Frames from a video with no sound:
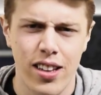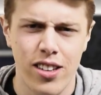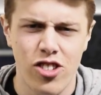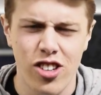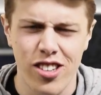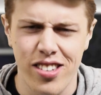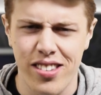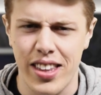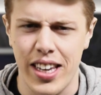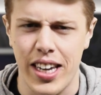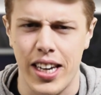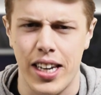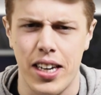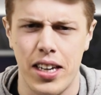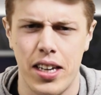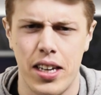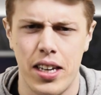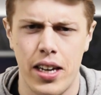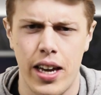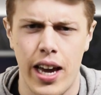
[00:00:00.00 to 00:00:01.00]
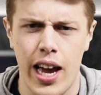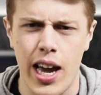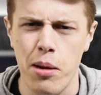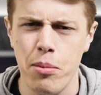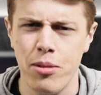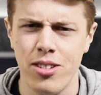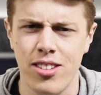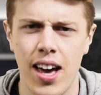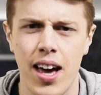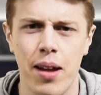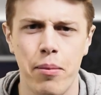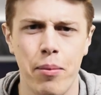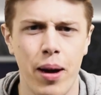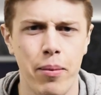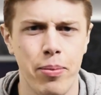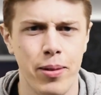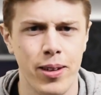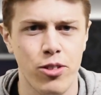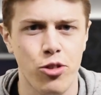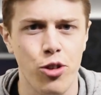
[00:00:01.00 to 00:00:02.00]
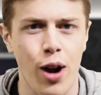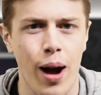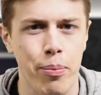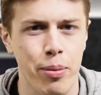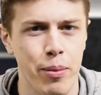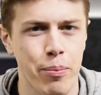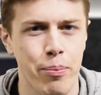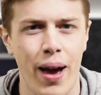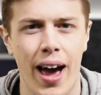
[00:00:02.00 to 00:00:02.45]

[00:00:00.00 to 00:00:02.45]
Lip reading: Just think, Amazon might be dropping